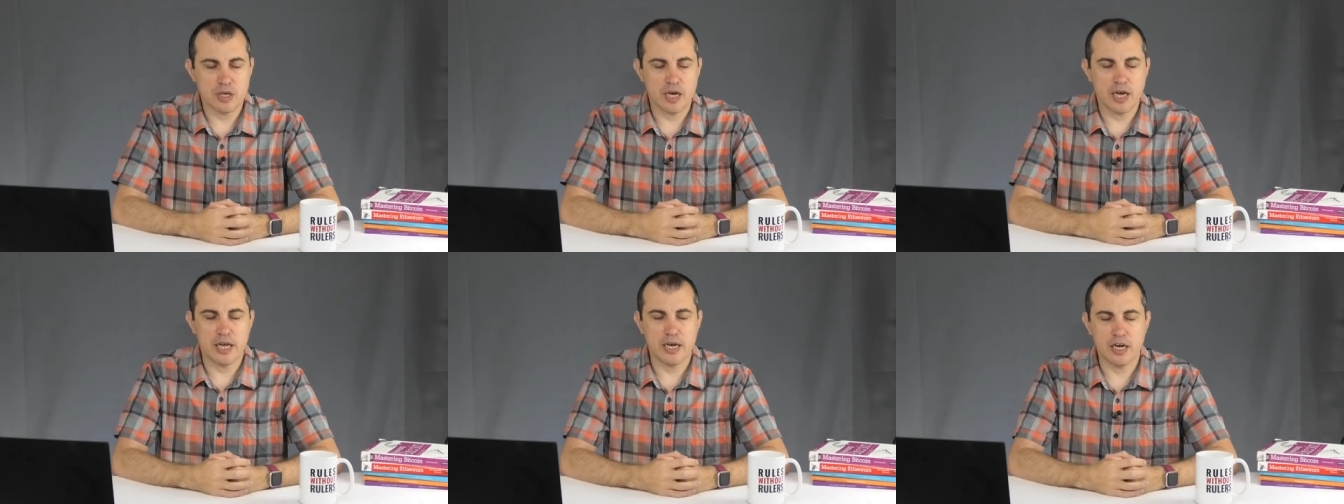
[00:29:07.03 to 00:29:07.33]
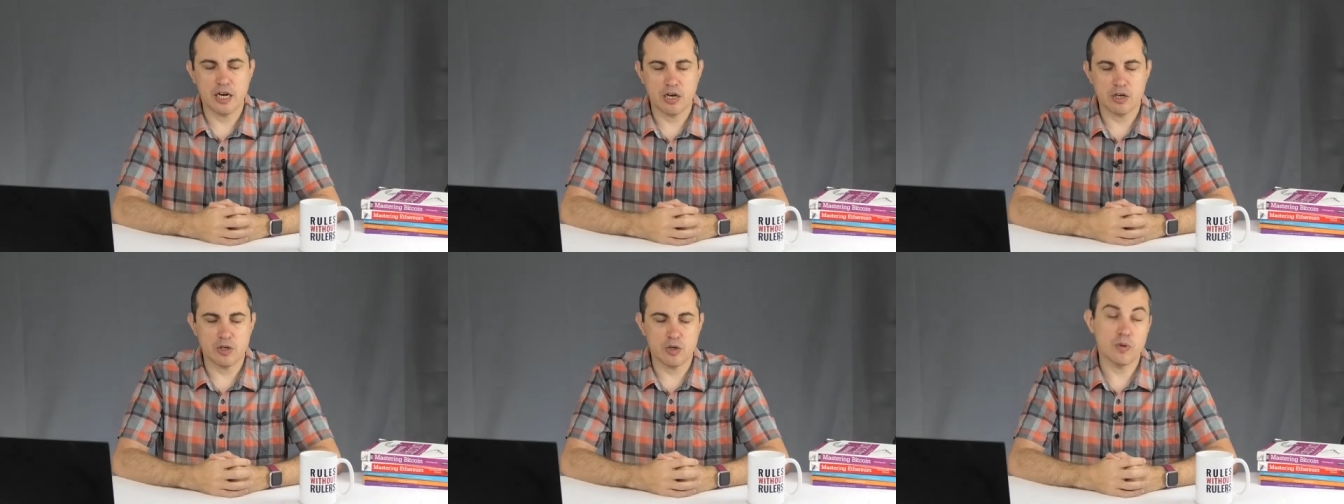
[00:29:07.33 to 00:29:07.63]
and
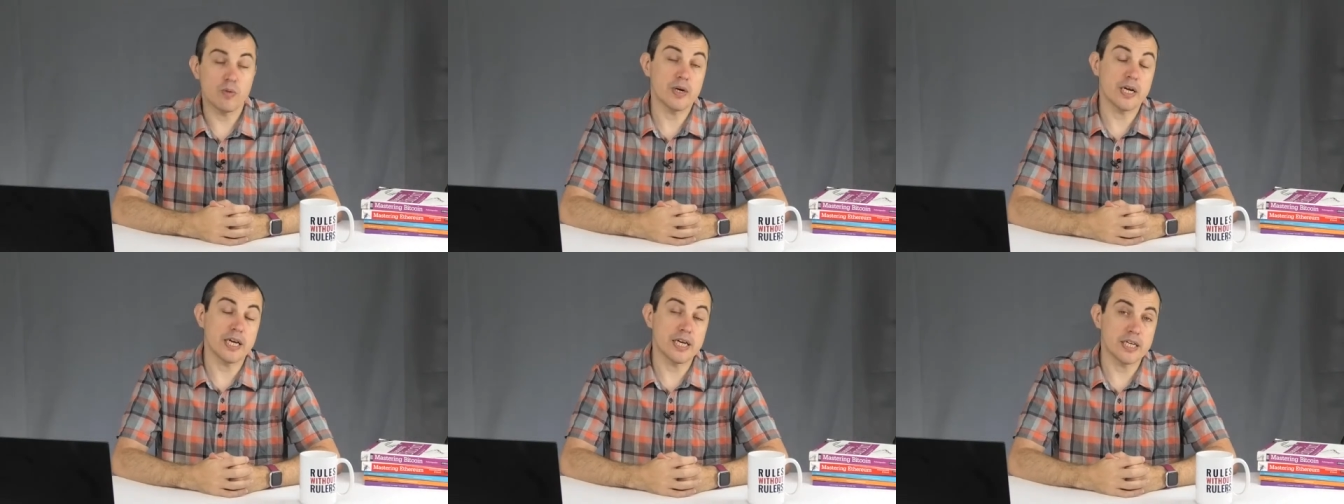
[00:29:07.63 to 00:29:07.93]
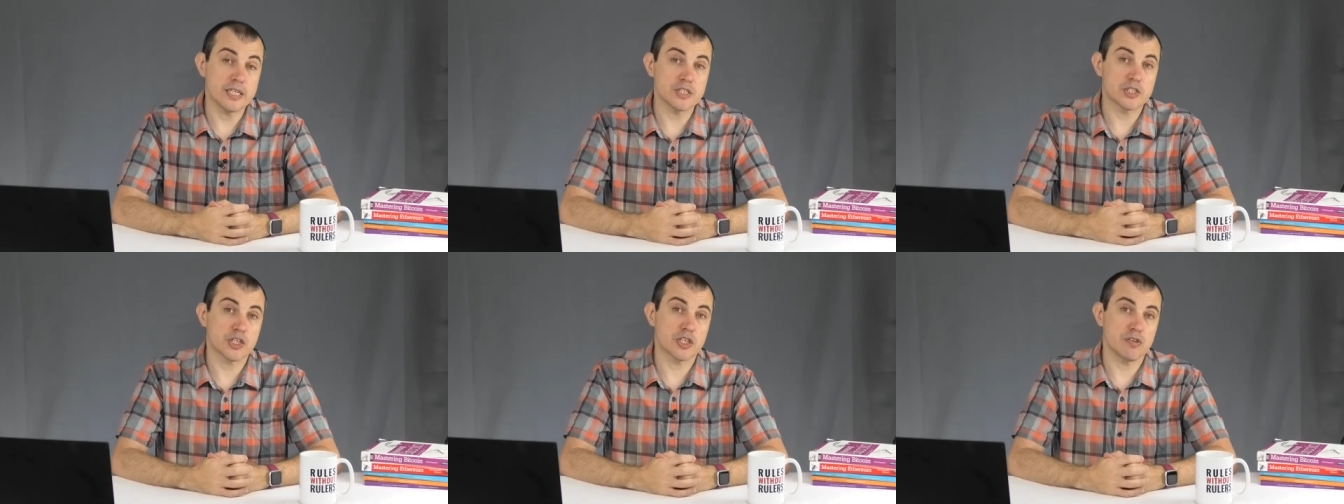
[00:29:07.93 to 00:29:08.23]
I know it
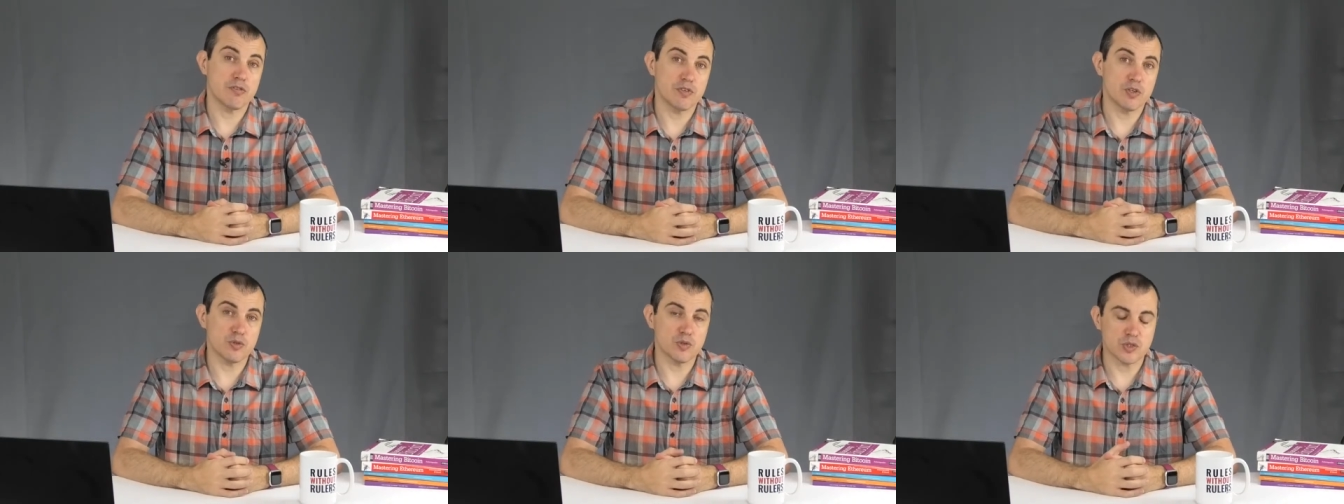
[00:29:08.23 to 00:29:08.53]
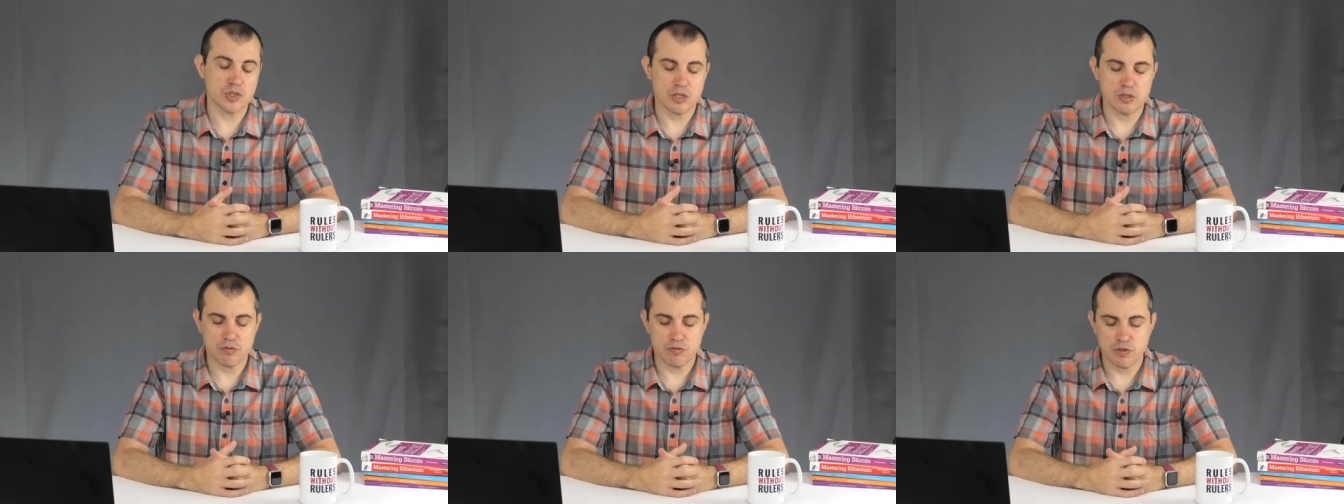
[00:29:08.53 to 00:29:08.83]
is
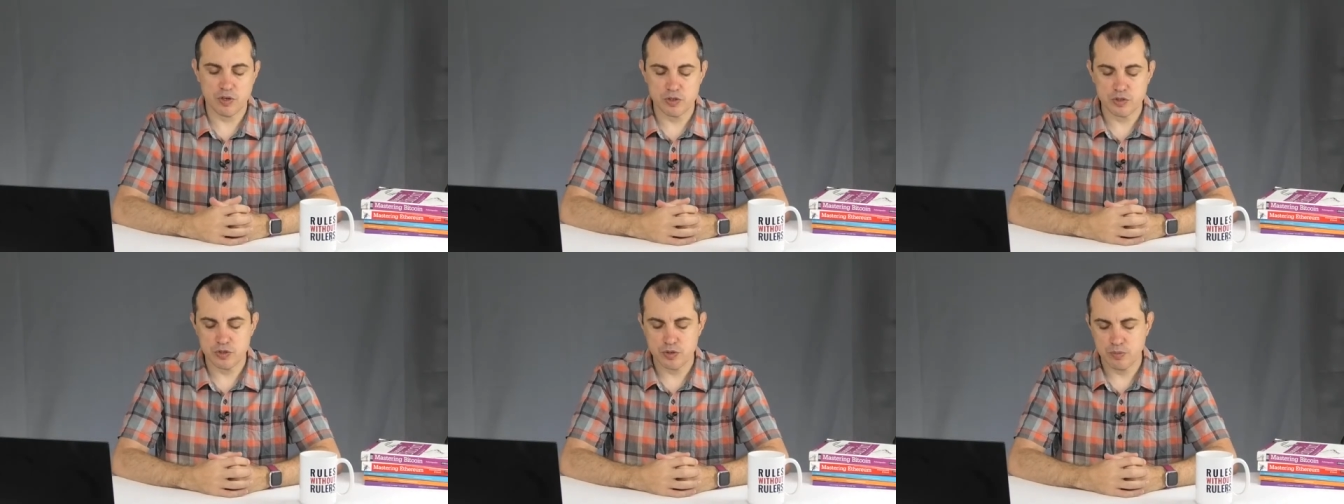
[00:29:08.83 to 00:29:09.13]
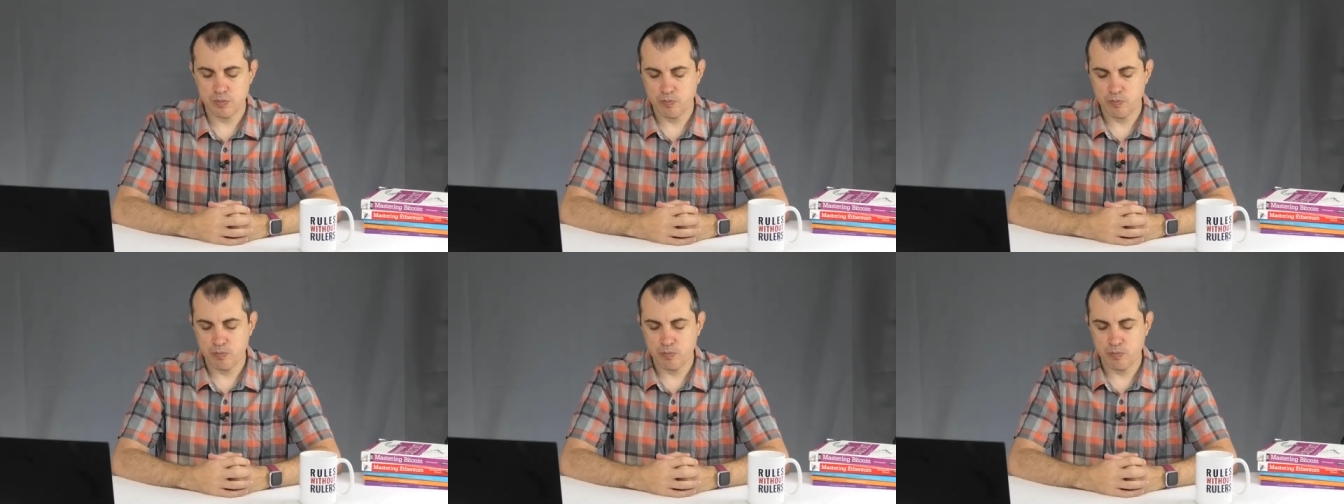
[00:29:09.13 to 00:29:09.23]
confusing at first.